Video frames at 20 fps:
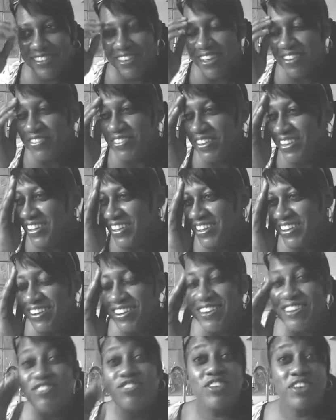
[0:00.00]
definitely an
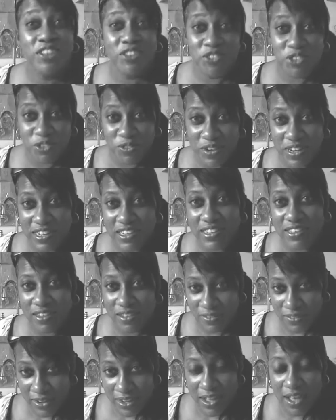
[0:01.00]

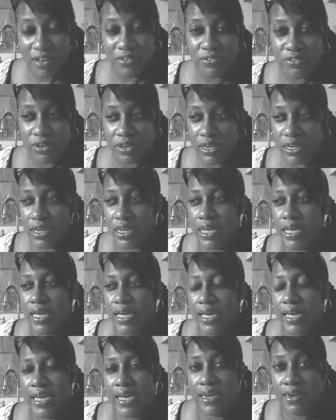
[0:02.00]
interesting recovery,
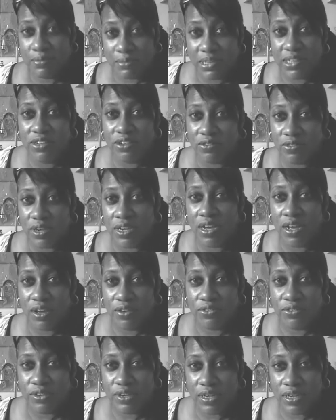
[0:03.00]
and I'm still
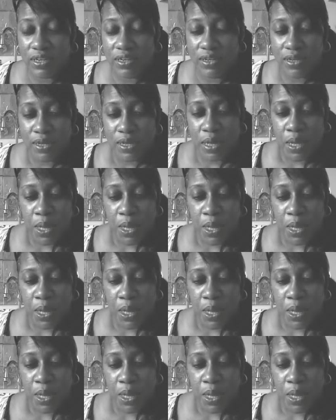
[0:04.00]
recovering.